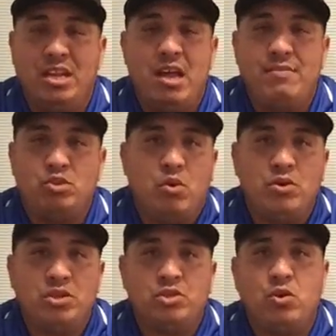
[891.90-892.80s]
11,
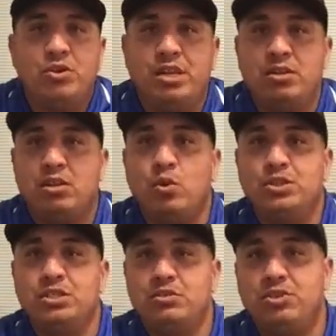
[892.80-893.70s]
12 years old, and
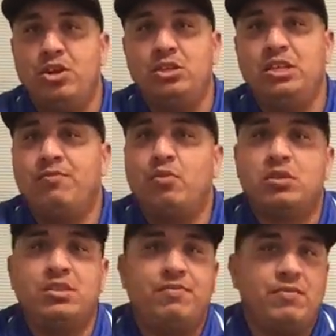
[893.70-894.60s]
coaching 13,
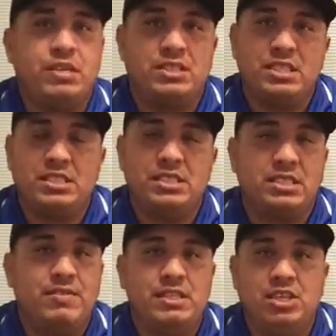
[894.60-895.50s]
14, 15, 16,
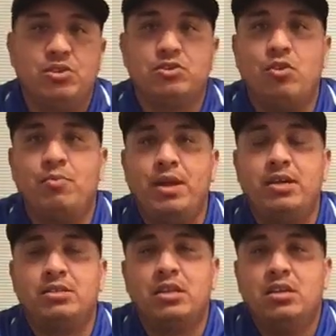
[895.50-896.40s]
17 years old
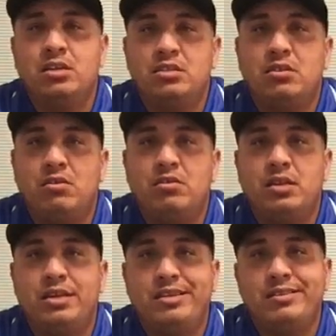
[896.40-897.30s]
players. So
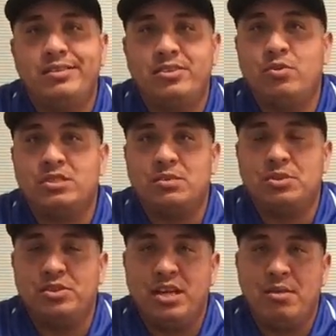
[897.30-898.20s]
it's always
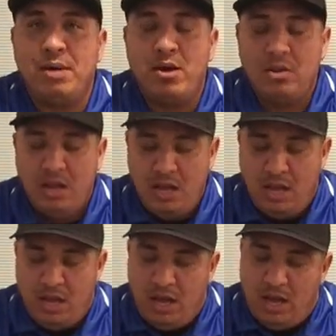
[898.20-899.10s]
something to think about.
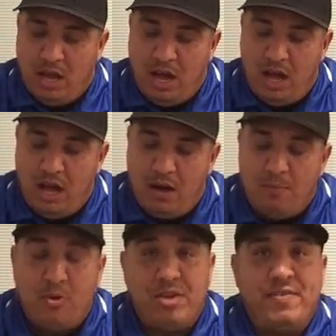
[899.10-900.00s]

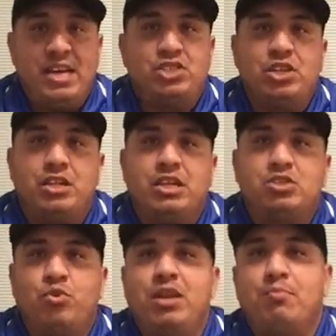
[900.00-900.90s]
Motivation, I think,
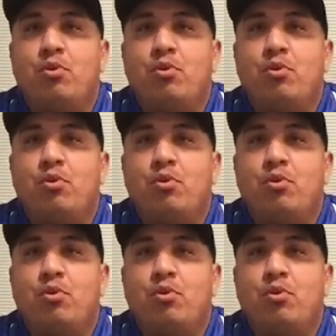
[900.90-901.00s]
is really